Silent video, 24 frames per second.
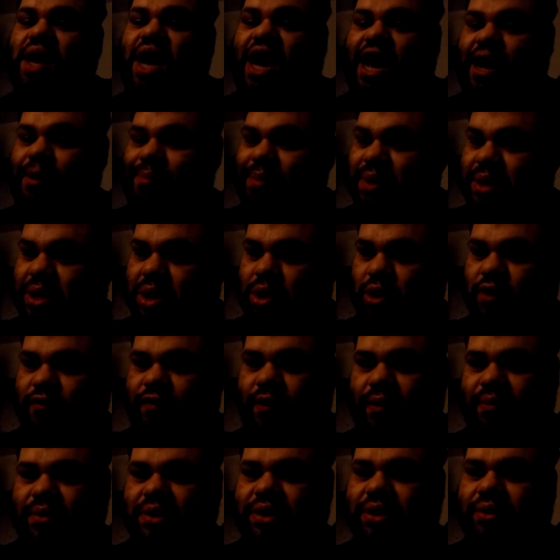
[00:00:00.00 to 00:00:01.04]
I'm Mr. Grim
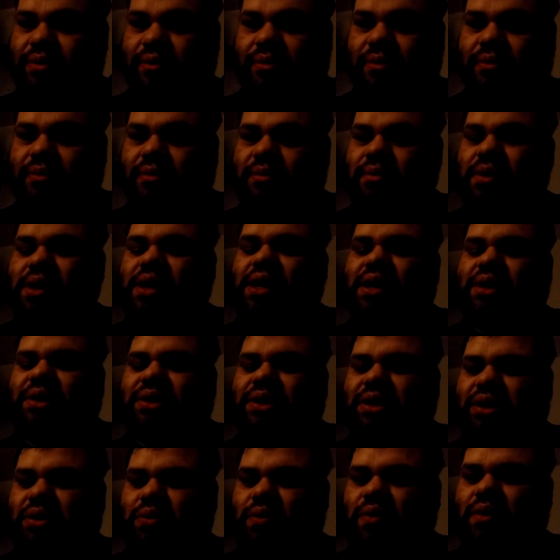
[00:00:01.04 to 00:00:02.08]
Reaper 2, and I'll
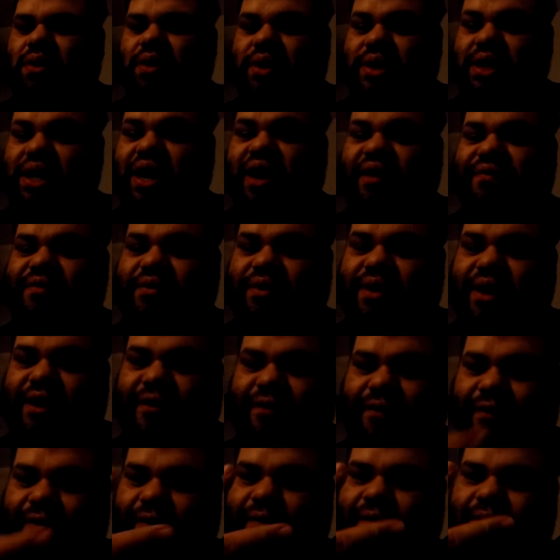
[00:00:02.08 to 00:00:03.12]
see you all in the
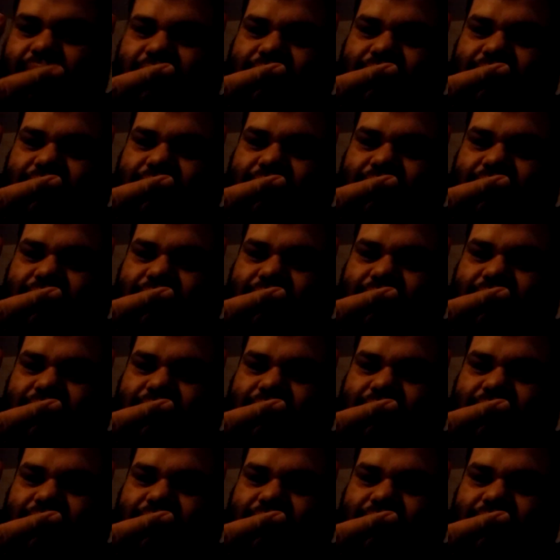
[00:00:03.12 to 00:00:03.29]
afterlife.